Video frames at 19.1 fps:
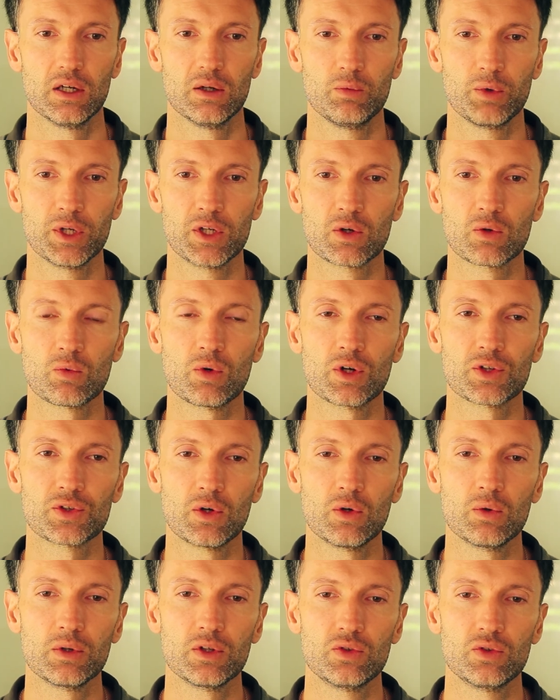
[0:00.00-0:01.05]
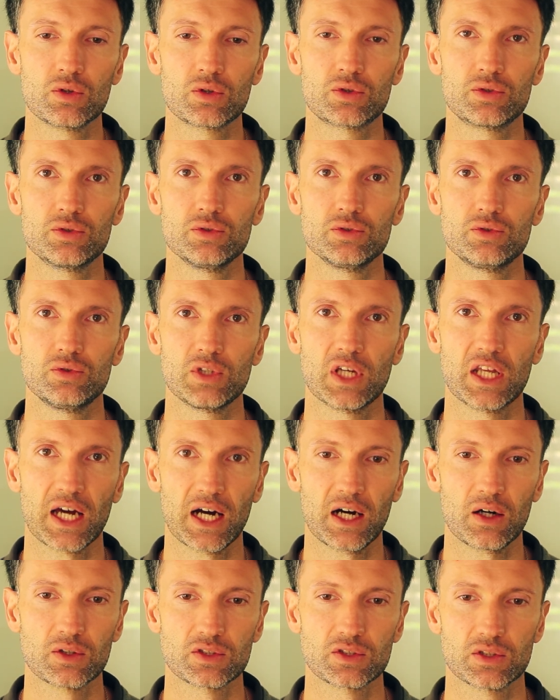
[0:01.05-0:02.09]
we don't want always the crew to get
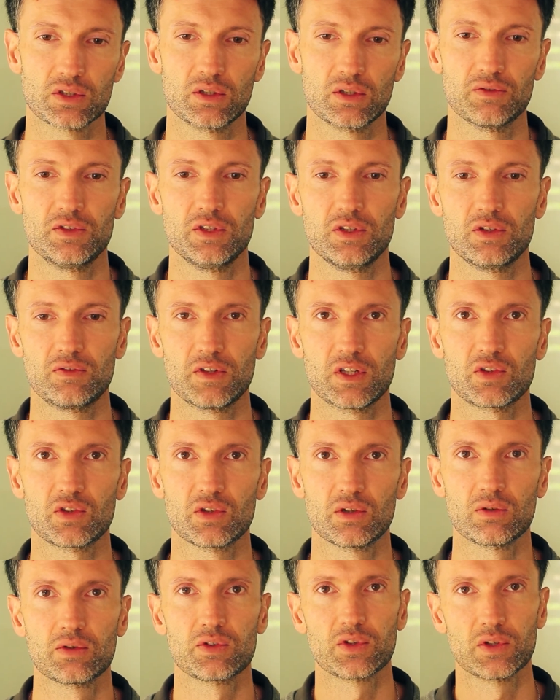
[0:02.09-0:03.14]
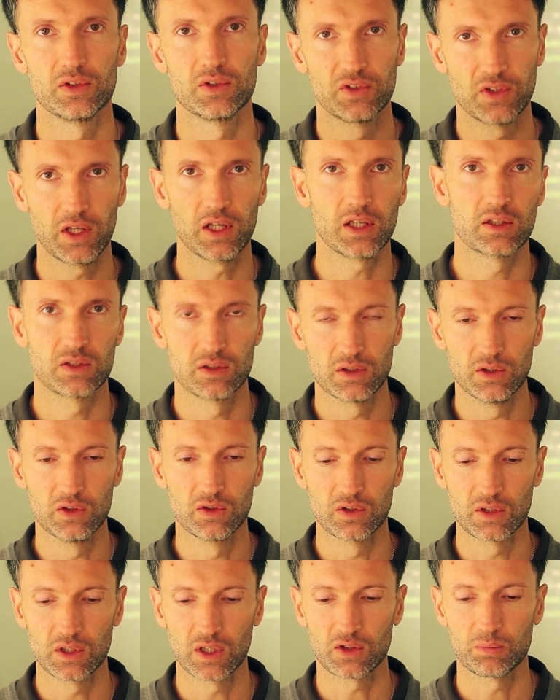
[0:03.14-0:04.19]
out of these vessels, take
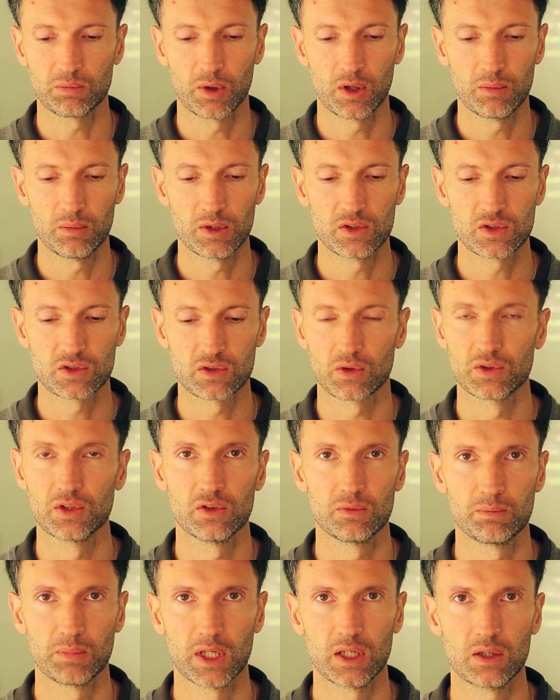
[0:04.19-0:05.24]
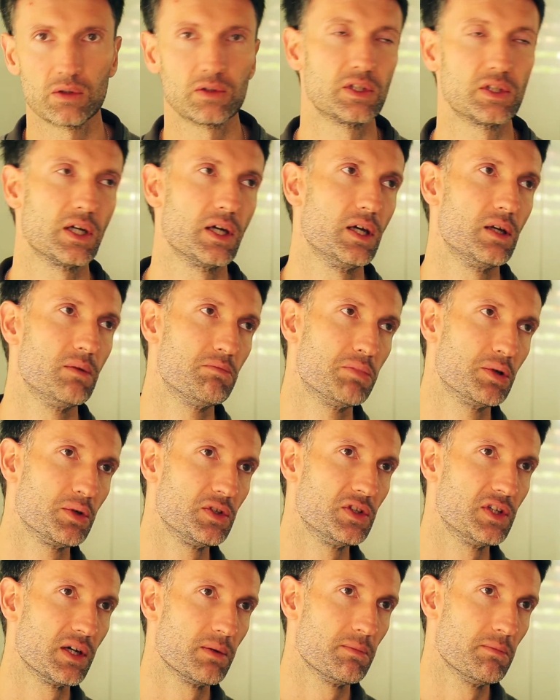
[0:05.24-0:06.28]
these experiments or this payload and
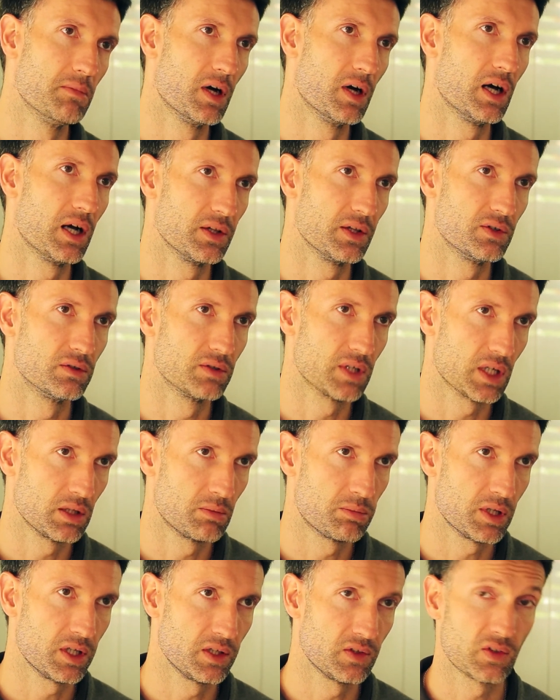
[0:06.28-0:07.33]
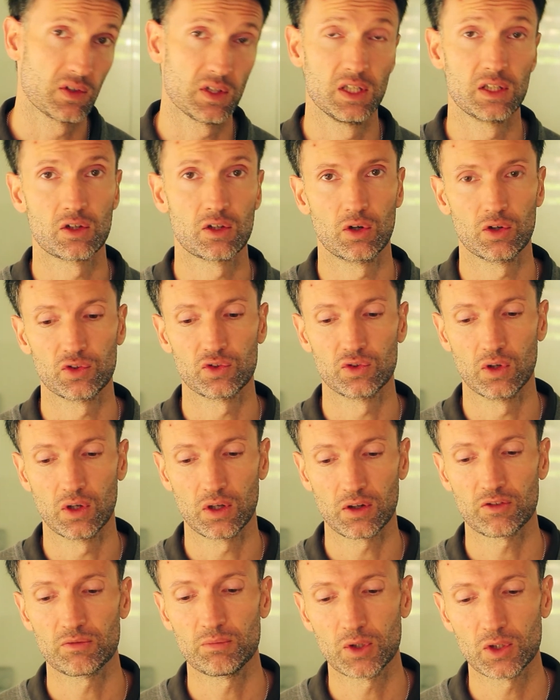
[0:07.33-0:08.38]
put them at the right place. It costs a
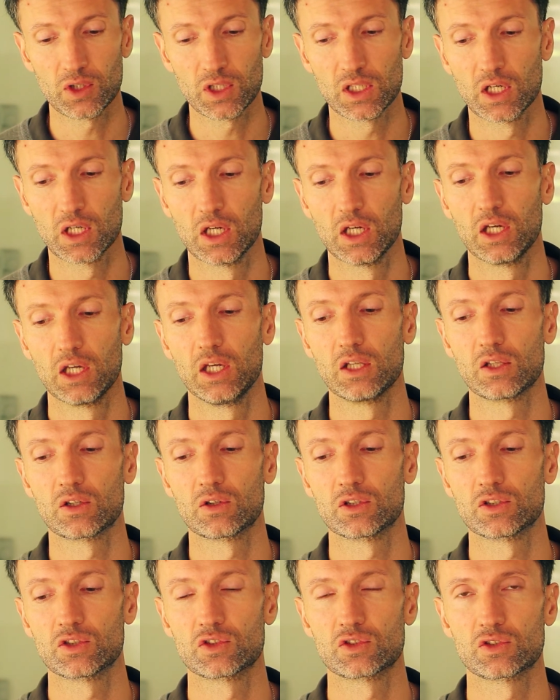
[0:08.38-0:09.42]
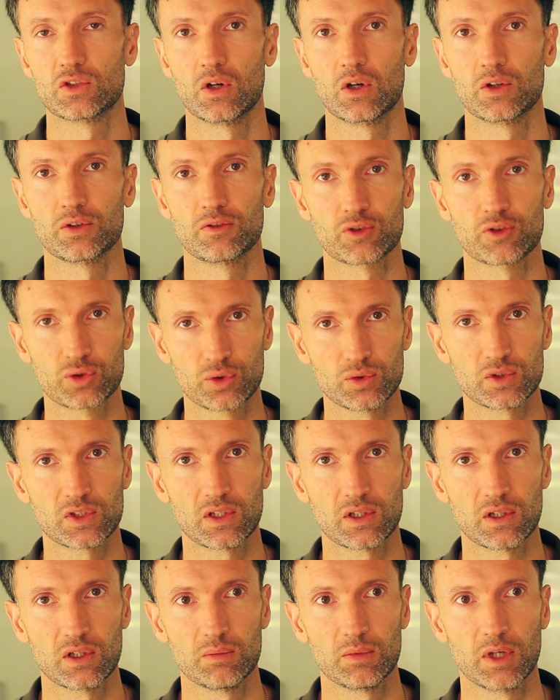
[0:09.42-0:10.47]
lot of money, it costs a lot of crew
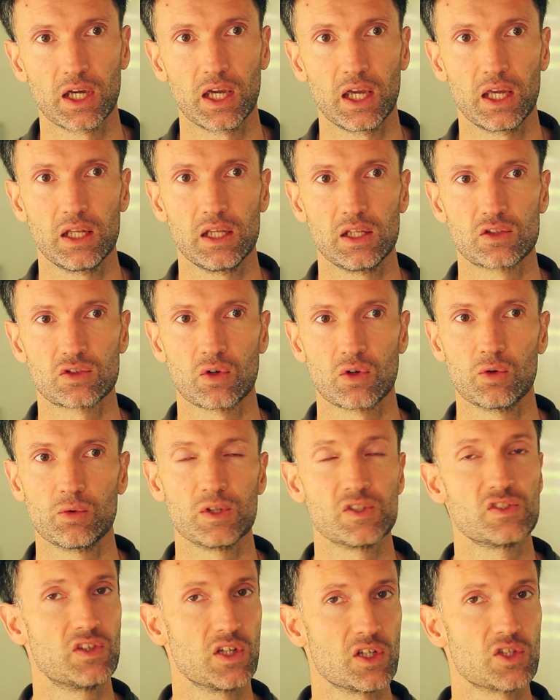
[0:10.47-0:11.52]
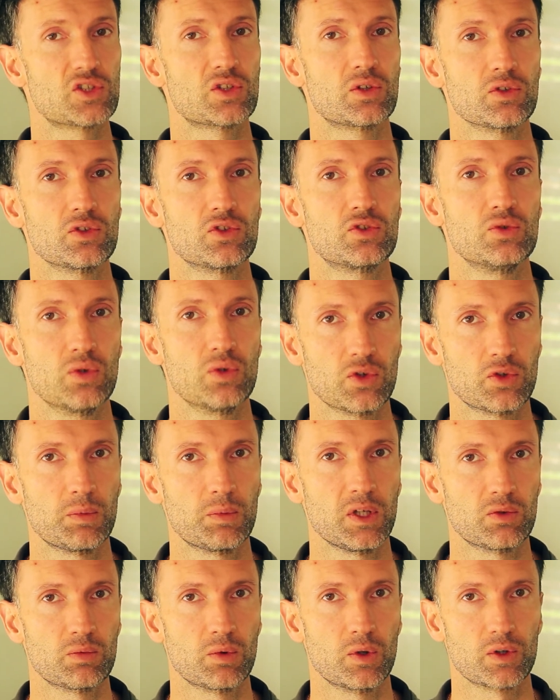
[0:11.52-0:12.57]
time, and it's always dangerous to do a
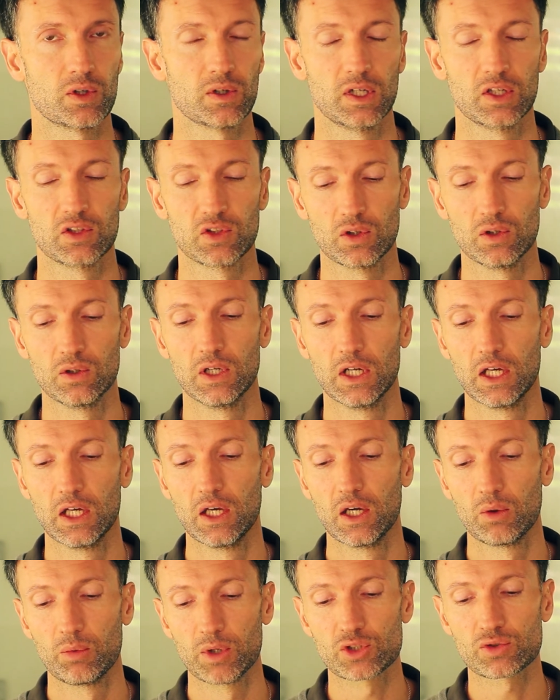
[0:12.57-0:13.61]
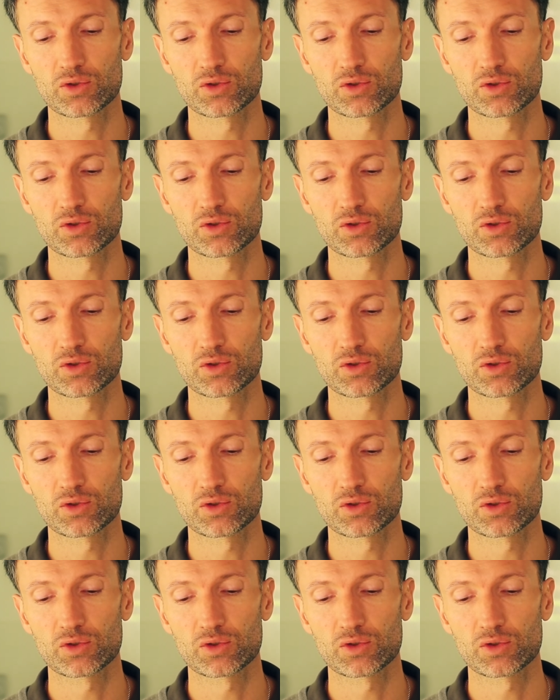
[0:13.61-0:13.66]
spacewalk. So we